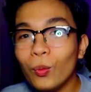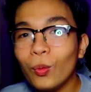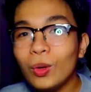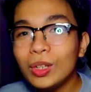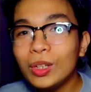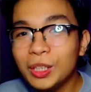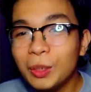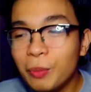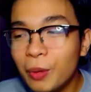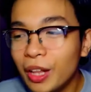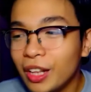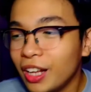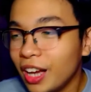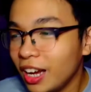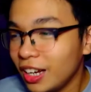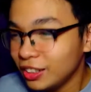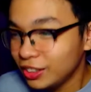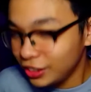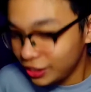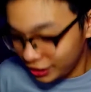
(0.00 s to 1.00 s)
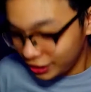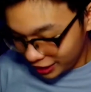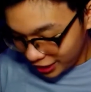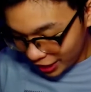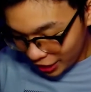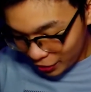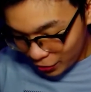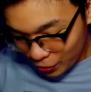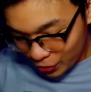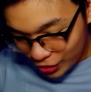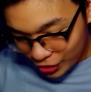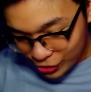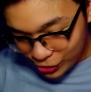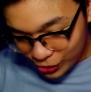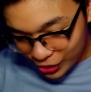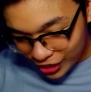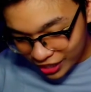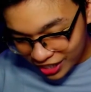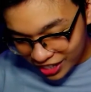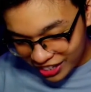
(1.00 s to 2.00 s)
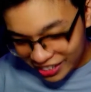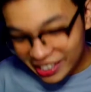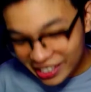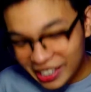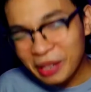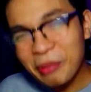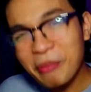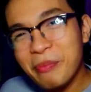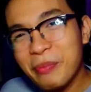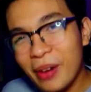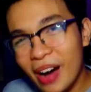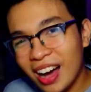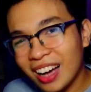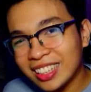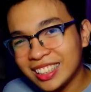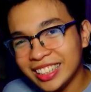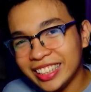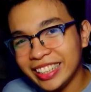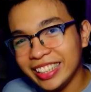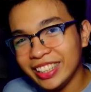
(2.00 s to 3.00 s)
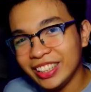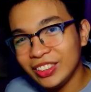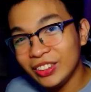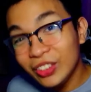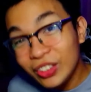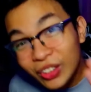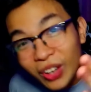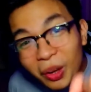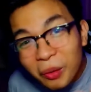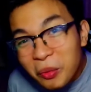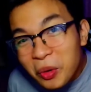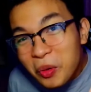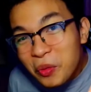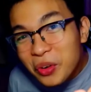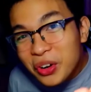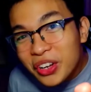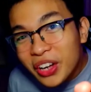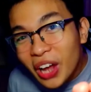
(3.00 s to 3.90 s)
What's up, Hellhounds? Today we're doing an unboxing. You thought we were